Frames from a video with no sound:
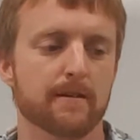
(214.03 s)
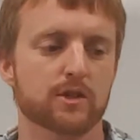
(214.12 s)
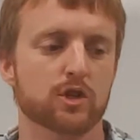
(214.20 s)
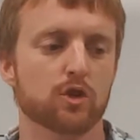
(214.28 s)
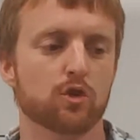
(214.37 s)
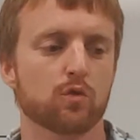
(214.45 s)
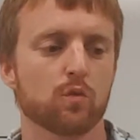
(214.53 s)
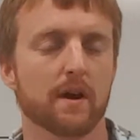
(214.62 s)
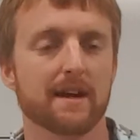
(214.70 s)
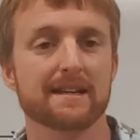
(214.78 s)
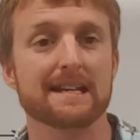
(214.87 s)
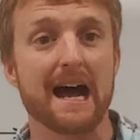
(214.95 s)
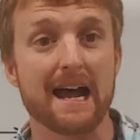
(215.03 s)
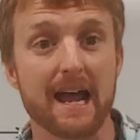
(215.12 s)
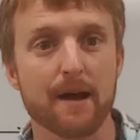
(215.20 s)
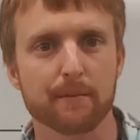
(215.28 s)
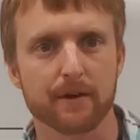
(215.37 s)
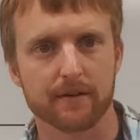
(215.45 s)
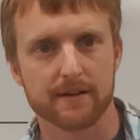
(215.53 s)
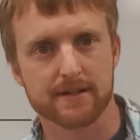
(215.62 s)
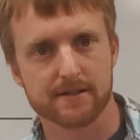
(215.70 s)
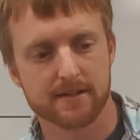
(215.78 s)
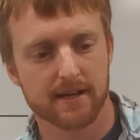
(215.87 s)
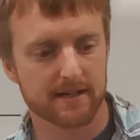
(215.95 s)
to what a diameter
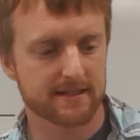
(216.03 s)
is. A